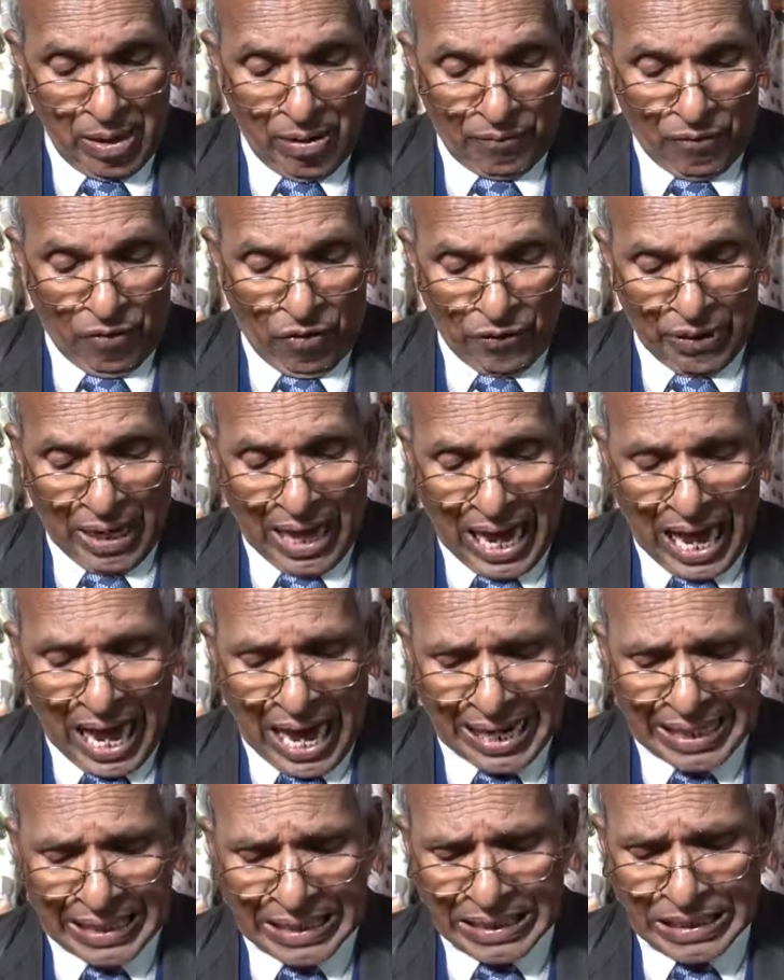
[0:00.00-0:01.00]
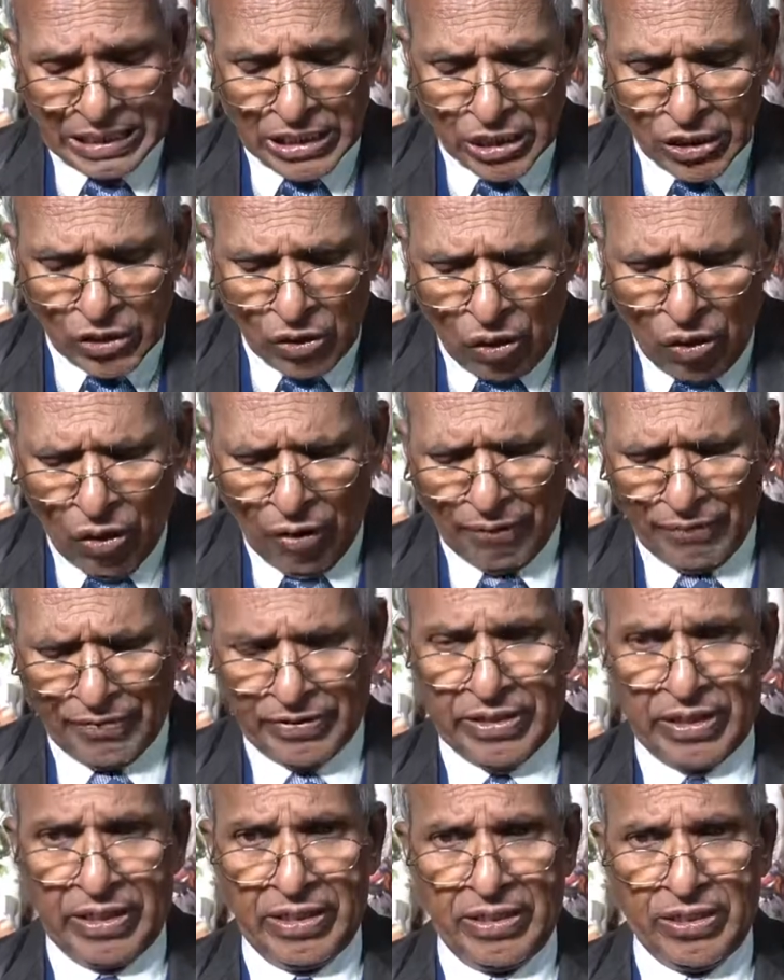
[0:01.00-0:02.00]
"For I
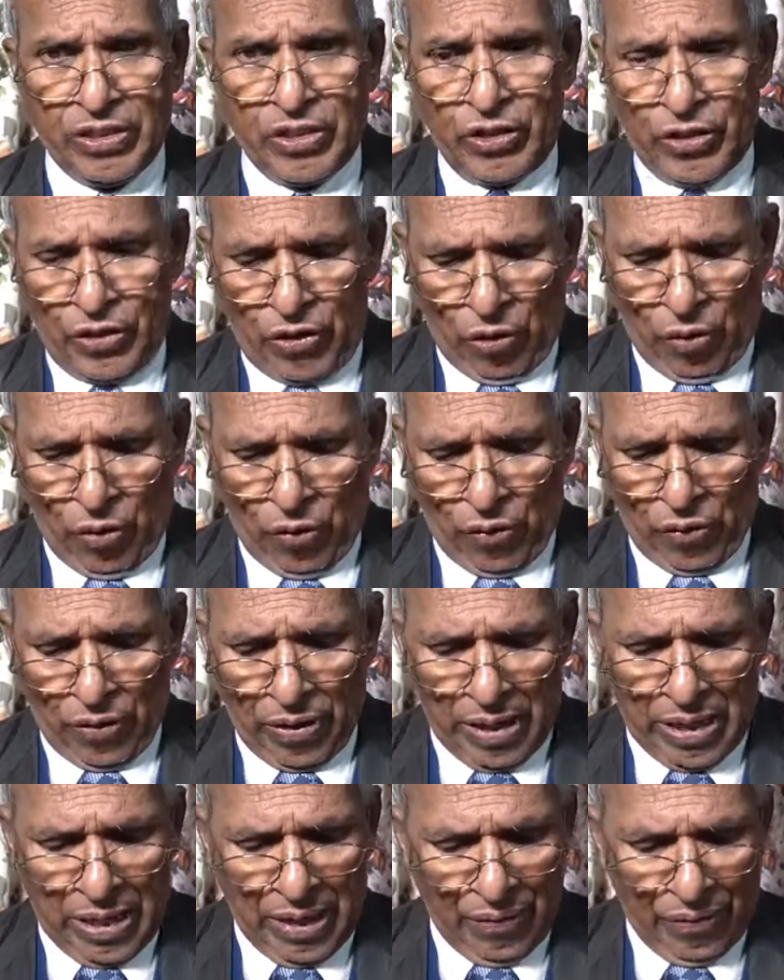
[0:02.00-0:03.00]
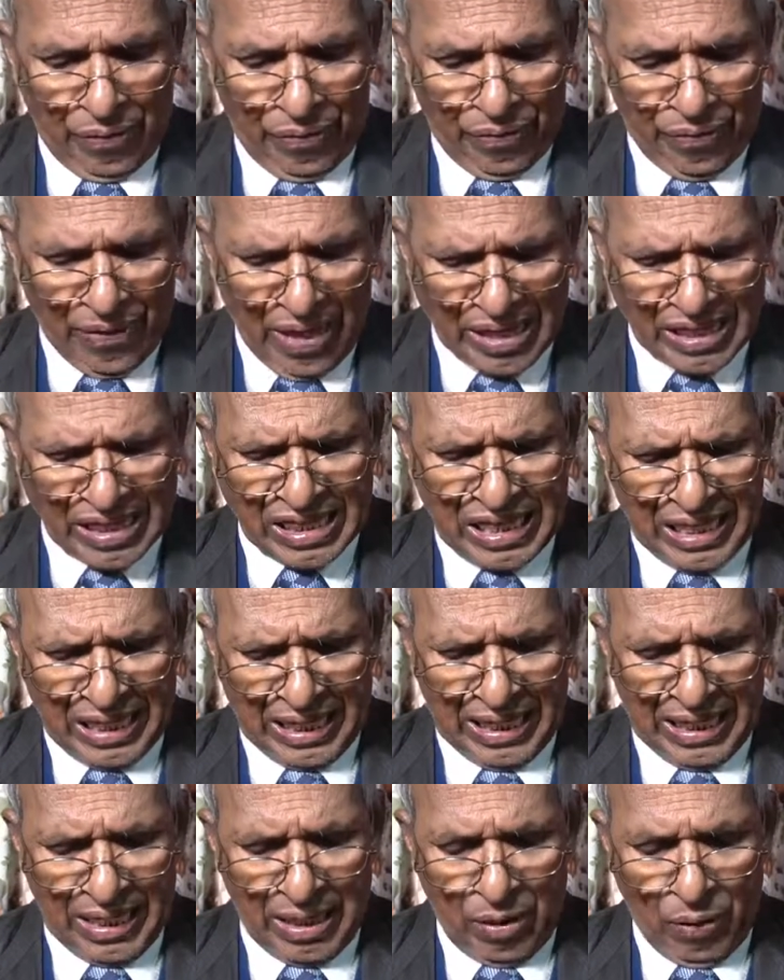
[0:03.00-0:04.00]
resolved to know
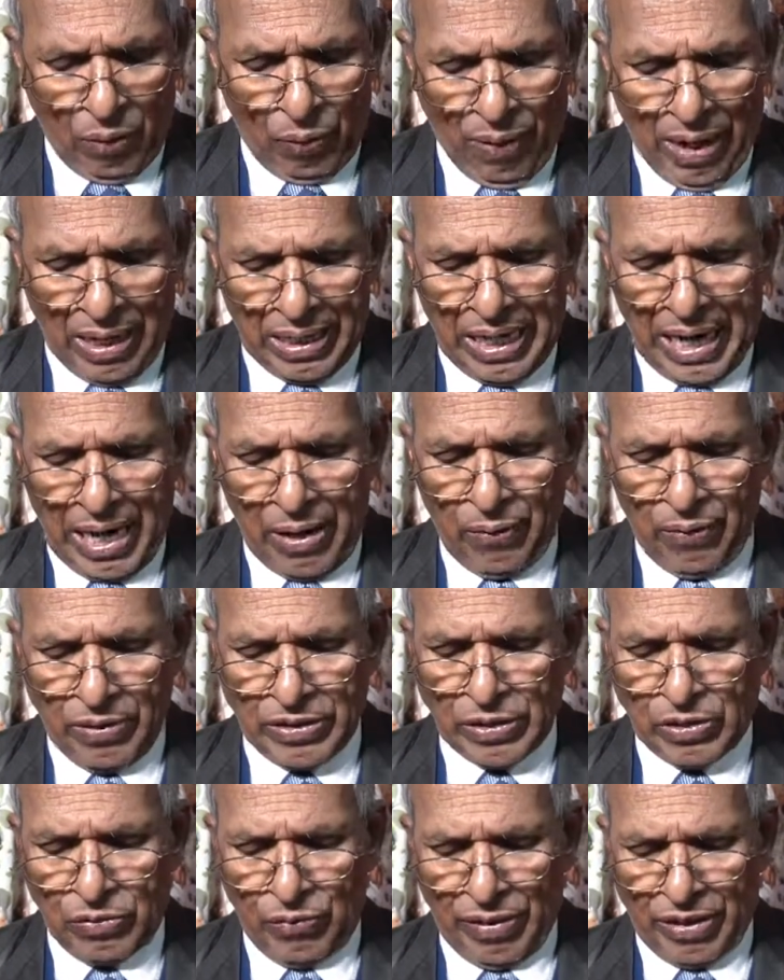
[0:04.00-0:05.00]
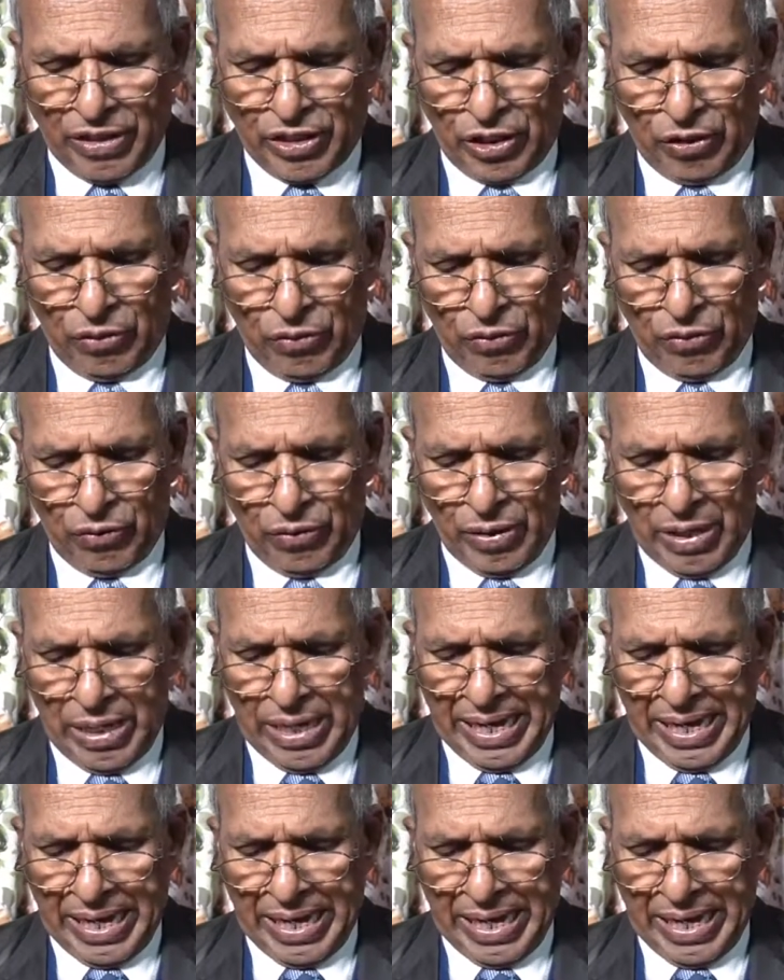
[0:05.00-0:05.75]
nothing while I was with you